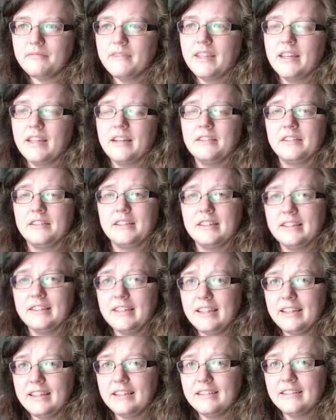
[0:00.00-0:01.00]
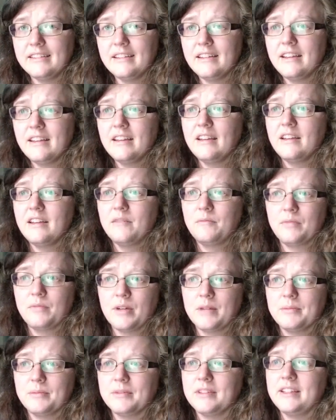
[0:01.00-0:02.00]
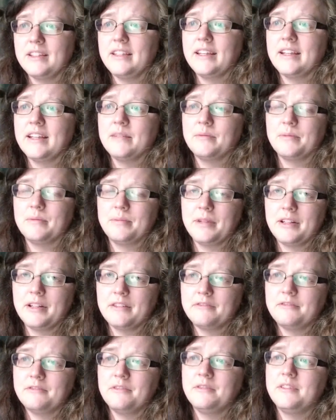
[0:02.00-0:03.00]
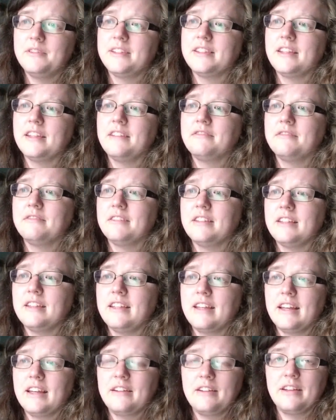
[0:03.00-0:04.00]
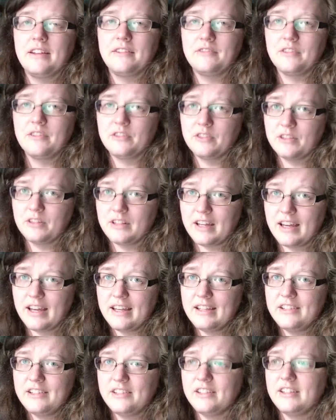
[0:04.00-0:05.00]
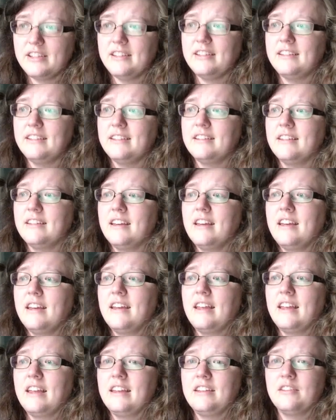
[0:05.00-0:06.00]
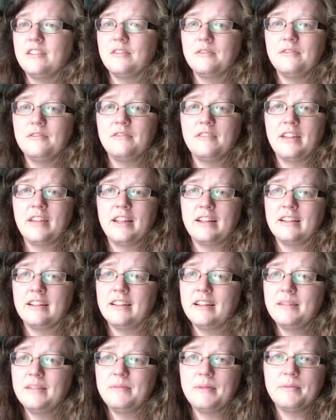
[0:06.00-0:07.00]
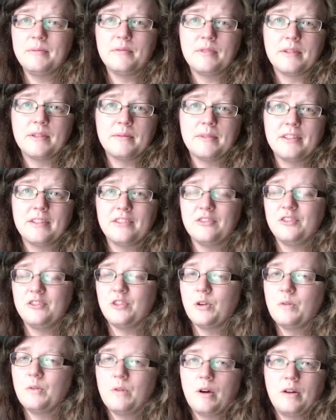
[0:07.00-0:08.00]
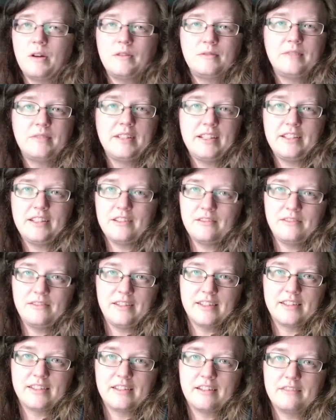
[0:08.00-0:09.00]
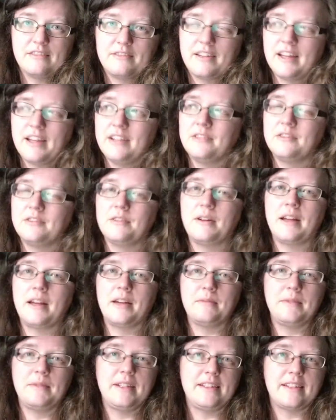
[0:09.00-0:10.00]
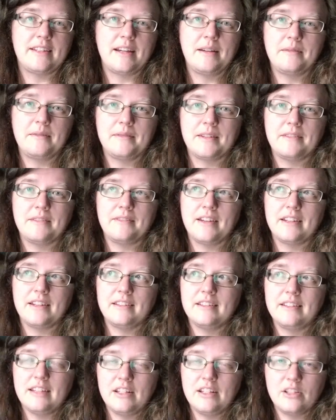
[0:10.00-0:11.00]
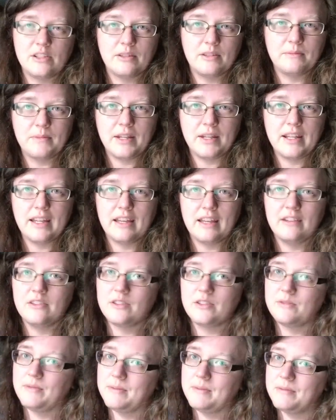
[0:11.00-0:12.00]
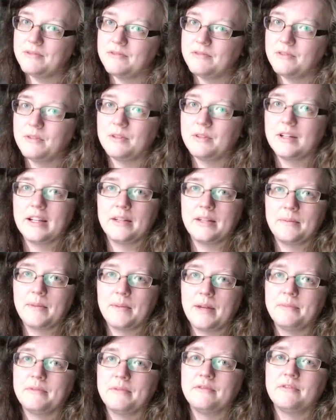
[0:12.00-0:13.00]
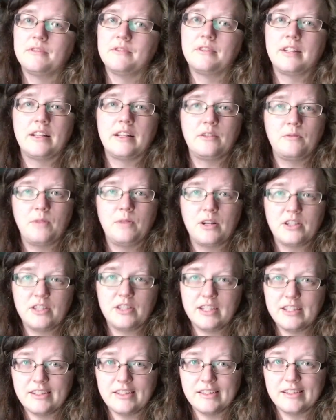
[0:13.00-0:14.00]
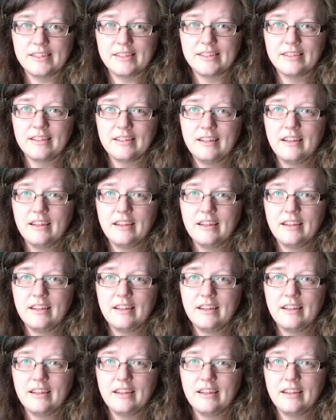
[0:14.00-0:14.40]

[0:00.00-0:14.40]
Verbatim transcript: how to clean properly, how to prepare food safely, how to have good hygiene, you know, and a lot of people who come in there don't already know this stuff. I don't know how many times I've had to teach somebody how to sweep a floor, how to mop a floor, how to wash dishes.